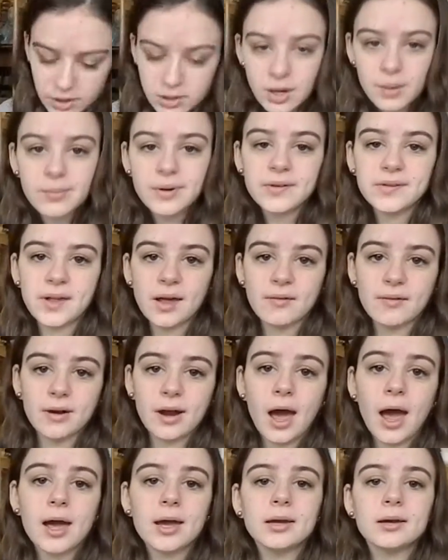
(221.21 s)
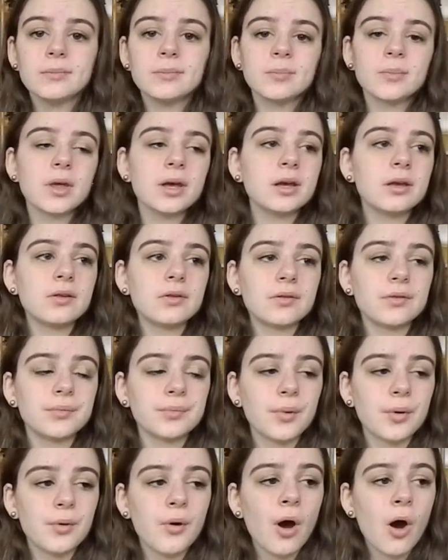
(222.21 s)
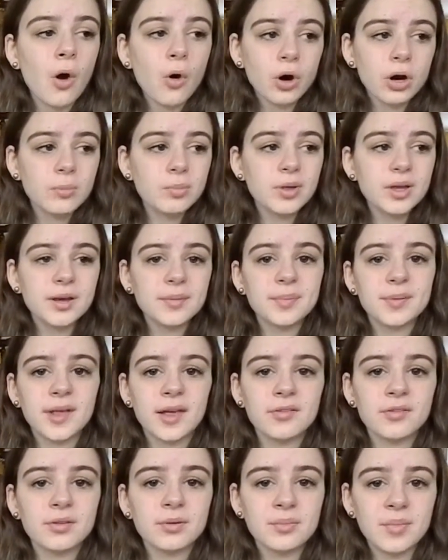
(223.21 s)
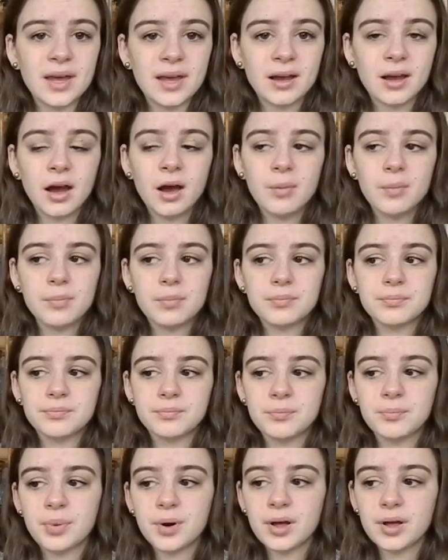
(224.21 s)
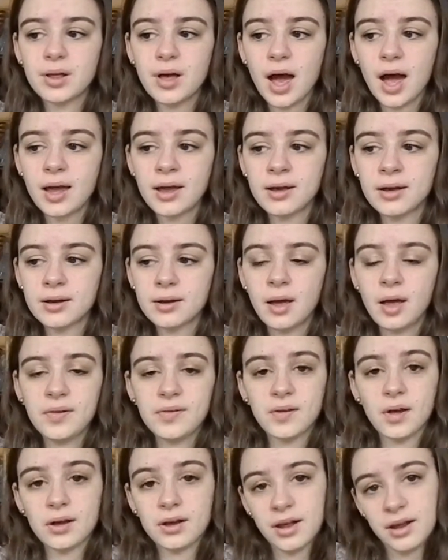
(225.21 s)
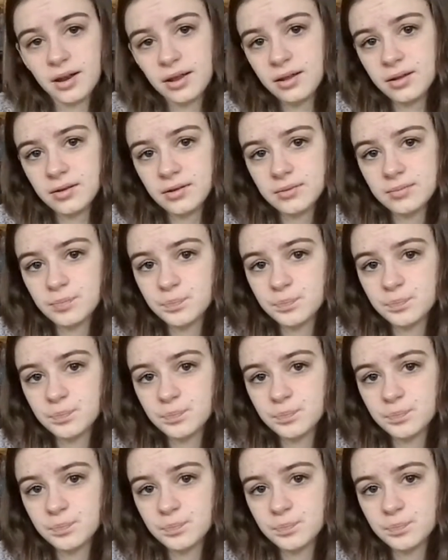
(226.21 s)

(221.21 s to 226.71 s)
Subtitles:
Number seven, I'm like horribly obsessed with makeup, but I suck at it.